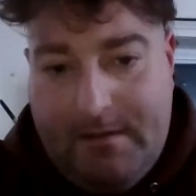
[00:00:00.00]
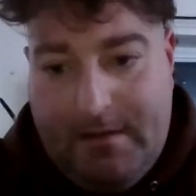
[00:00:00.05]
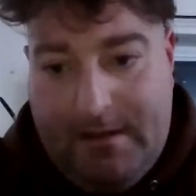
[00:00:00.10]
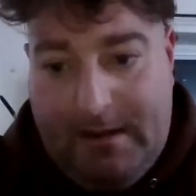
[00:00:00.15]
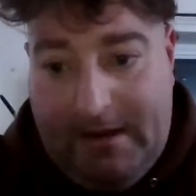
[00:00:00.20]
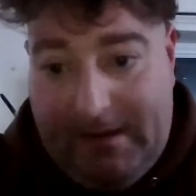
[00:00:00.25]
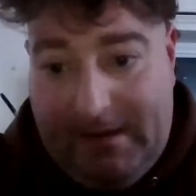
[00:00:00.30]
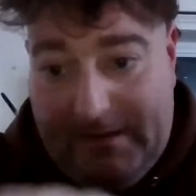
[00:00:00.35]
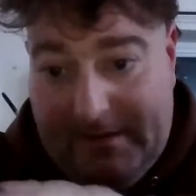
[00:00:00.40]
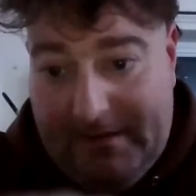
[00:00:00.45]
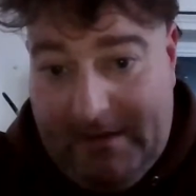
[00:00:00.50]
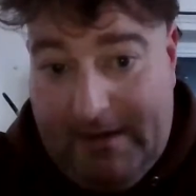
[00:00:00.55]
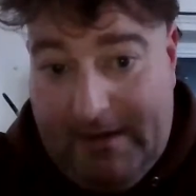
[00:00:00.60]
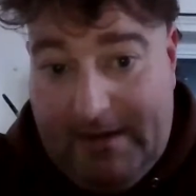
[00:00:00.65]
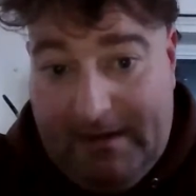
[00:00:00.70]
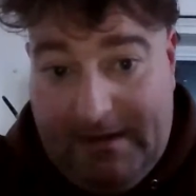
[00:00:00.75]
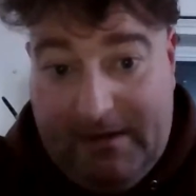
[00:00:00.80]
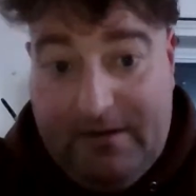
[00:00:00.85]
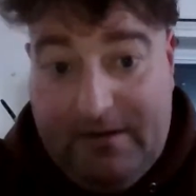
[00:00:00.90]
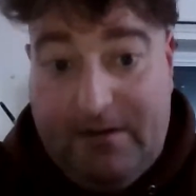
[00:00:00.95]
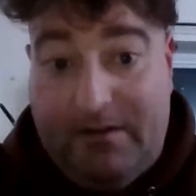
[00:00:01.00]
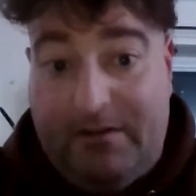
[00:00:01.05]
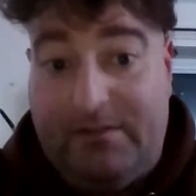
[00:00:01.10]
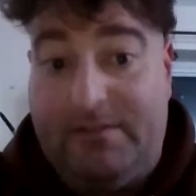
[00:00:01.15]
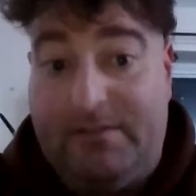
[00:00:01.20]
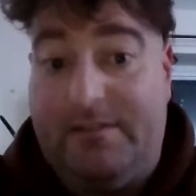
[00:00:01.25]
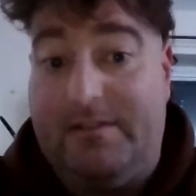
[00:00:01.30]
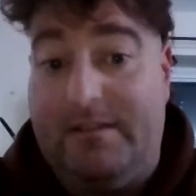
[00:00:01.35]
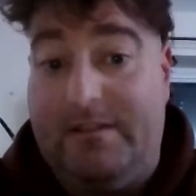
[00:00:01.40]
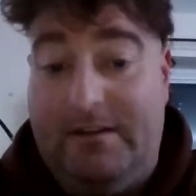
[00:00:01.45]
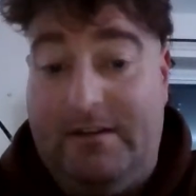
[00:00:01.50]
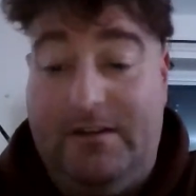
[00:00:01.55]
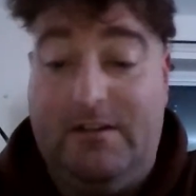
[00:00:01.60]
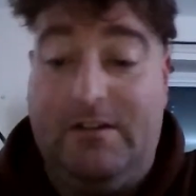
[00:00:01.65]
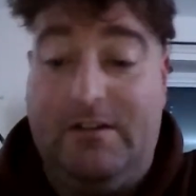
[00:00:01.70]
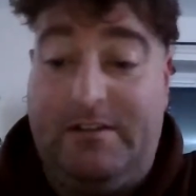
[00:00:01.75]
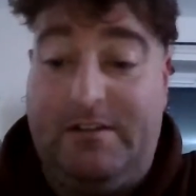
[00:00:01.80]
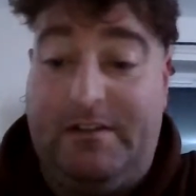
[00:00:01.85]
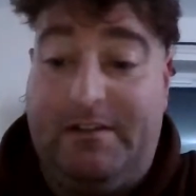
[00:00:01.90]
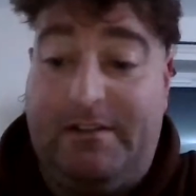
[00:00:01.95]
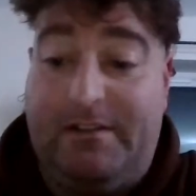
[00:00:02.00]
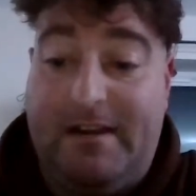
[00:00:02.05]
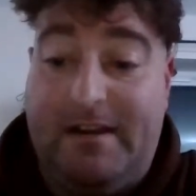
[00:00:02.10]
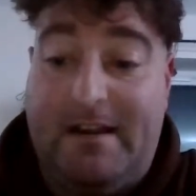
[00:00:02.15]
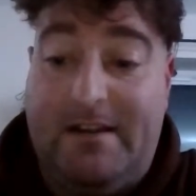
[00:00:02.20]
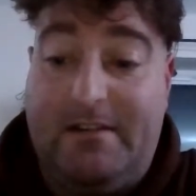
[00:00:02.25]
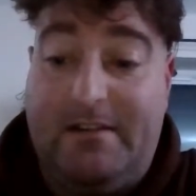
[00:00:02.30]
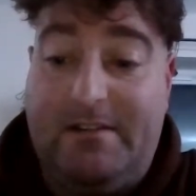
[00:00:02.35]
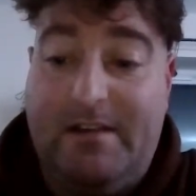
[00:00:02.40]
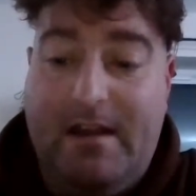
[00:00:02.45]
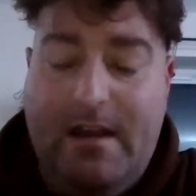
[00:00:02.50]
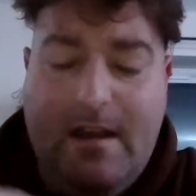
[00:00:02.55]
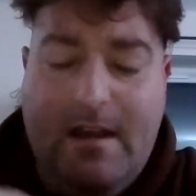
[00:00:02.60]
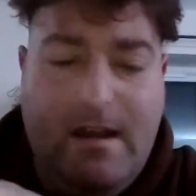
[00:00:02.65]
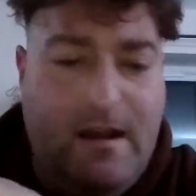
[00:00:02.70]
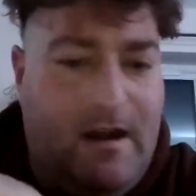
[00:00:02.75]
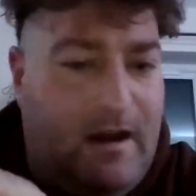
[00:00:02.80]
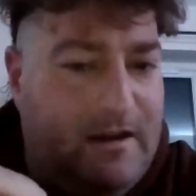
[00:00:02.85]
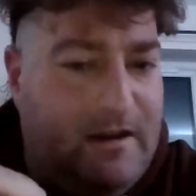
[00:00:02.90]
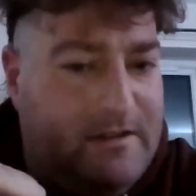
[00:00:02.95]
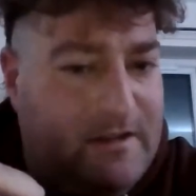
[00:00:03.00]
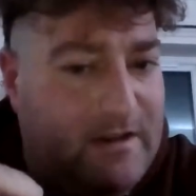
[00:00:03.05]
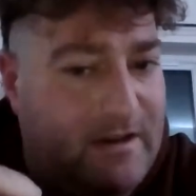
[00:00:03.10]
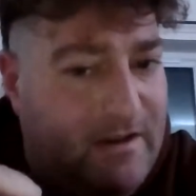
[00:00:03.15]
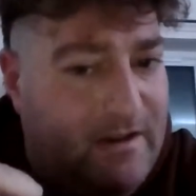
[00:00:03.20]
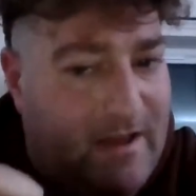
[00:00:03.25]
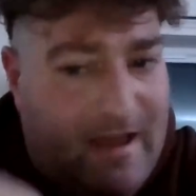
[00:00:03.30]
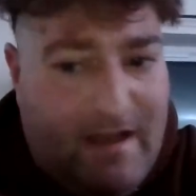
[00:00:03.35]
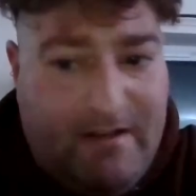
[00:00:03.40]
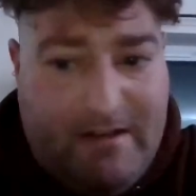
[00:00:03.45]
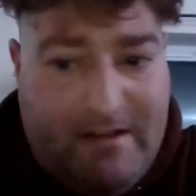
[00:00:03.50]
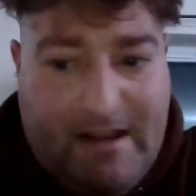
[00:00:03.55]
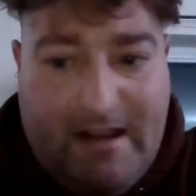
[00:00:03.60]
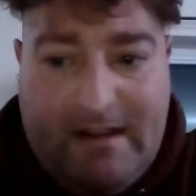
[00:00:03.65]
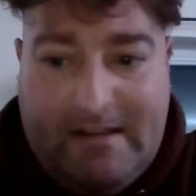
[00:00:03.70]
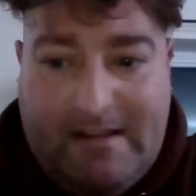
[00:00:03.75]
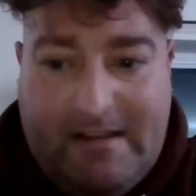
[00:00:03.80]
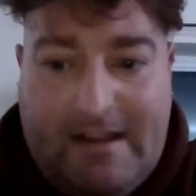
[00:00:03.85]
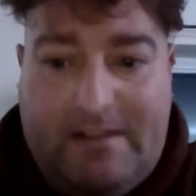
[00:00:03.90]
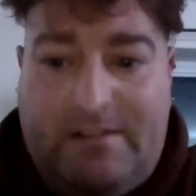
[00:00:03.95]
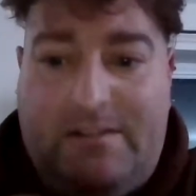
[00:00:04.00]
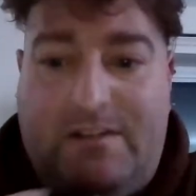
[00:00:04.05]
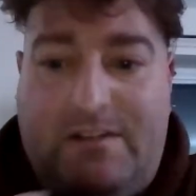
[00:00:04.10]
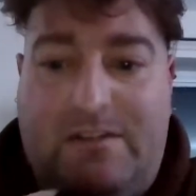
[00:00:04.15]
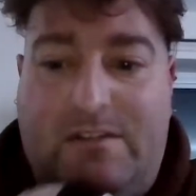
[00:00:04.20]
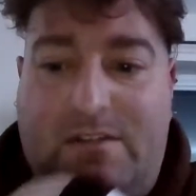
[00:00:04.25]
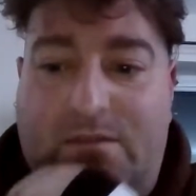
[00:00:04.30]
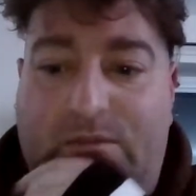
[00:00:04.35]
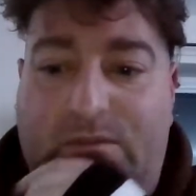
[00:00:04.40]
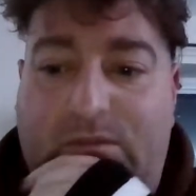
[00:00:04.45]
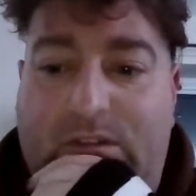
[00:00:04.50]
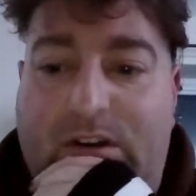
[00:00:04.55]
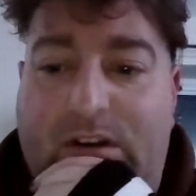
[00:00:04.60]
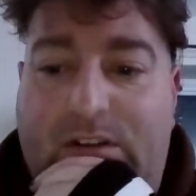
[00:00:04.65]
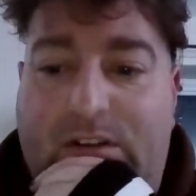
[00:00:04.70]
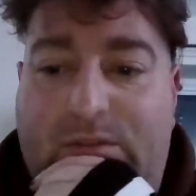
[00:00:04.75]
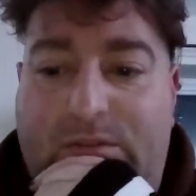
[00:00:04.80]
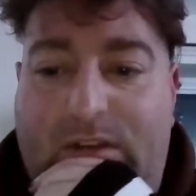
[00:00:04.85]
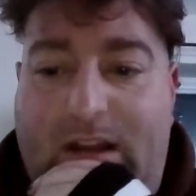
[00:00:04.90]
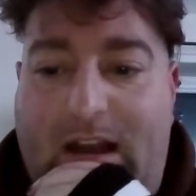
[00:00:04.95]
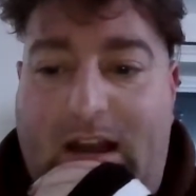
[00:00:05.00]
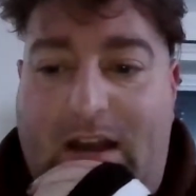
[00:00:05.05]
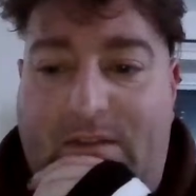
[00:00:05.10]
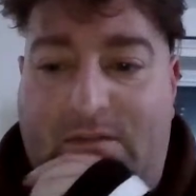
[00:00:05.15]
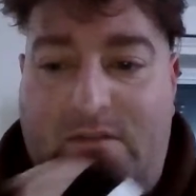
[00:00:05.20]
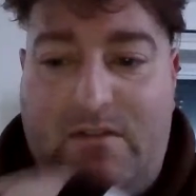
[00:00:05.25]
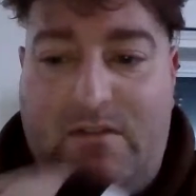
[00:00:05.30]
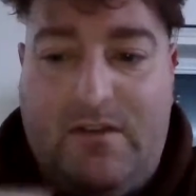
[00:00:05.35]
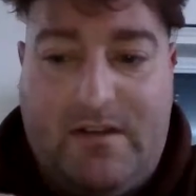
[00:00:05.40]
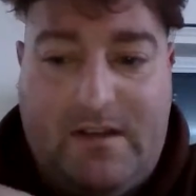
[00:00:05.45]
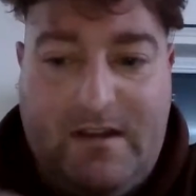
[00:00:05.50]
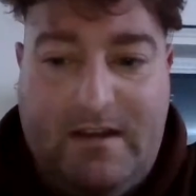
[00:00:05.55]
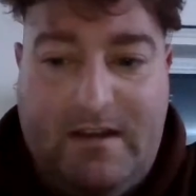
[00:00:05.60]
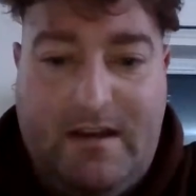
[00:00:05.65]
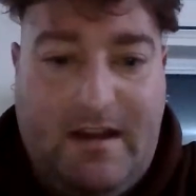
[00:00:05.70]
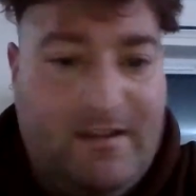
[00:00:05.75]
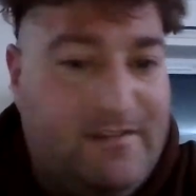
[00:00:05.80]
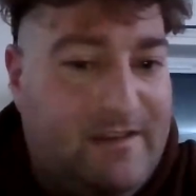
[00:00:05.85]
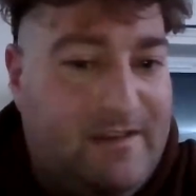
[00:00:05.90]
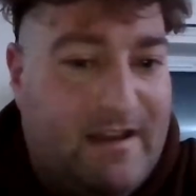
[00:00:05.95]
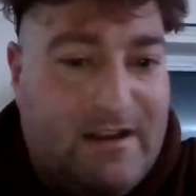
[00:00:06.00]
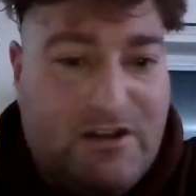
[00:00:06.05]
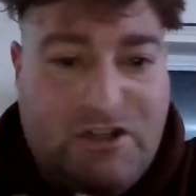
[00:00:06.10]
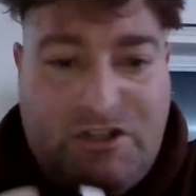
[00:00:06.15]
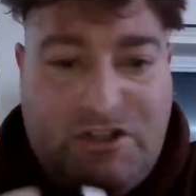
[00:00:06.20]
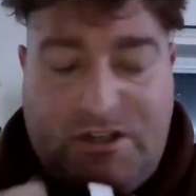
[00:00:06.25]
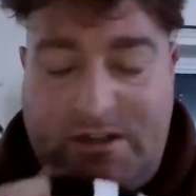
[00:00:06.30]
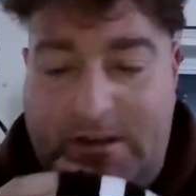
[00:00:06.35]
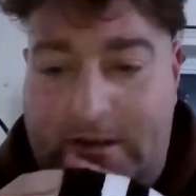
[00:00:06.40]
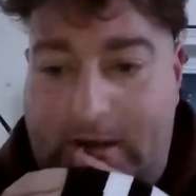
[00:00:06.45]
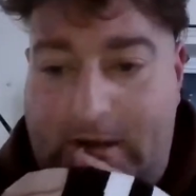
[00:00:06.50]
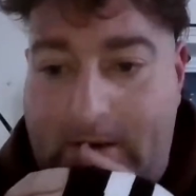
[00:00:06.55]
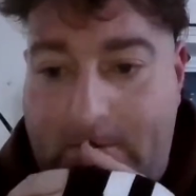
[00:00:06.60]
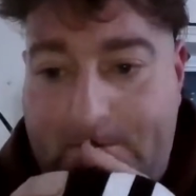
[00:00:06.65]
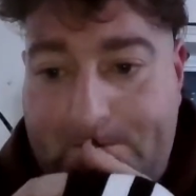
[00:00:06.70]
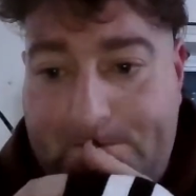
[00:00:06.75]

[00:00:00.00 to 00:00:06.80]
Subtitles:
in the United States, I don't know how that system works when you have like a tax year.